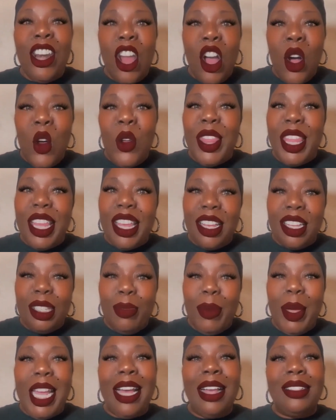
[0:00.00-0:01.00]
I know
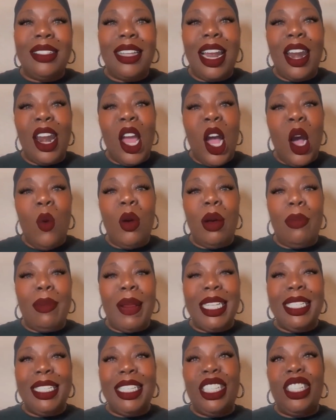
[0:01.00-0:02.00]
this because I
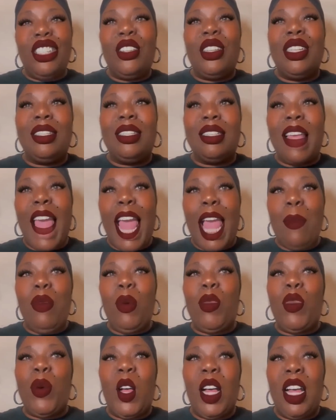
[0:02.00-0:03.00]
know what my sister is
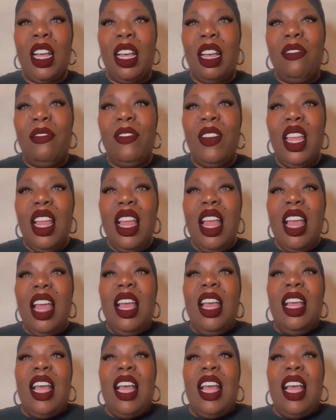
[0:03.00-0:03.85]
capable of.